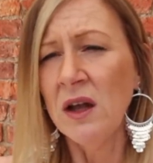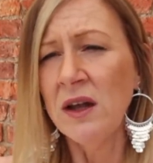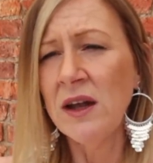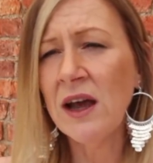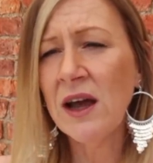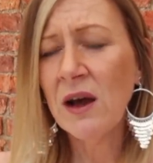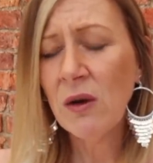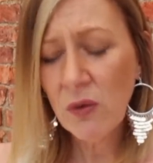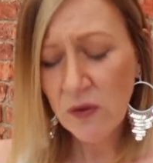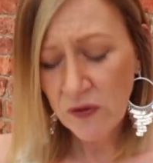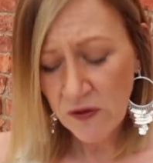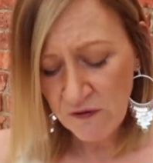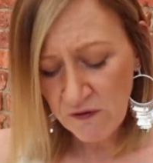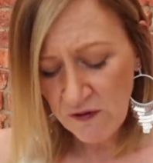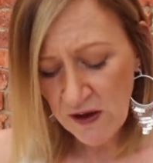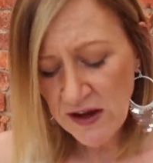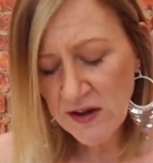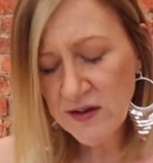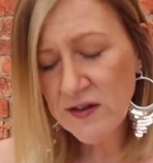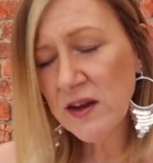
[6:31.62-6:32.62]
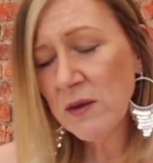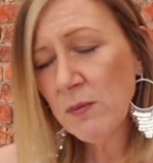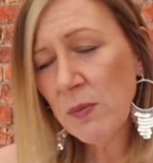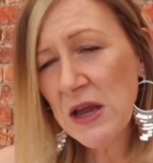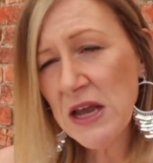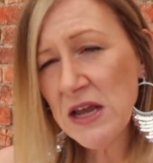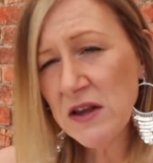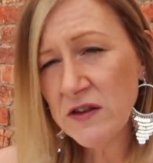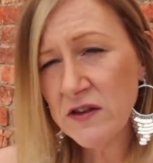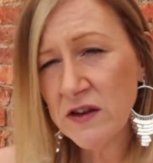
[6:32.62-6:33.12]
Now the facing
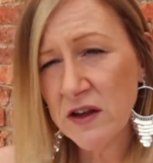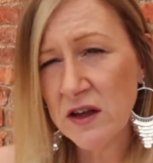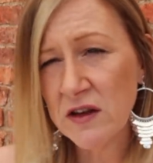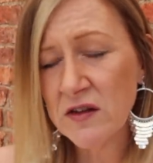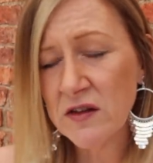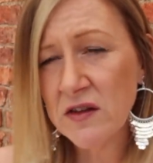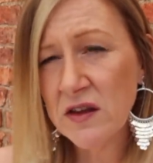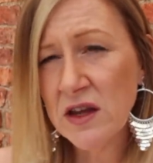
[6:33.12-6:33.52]
pieces,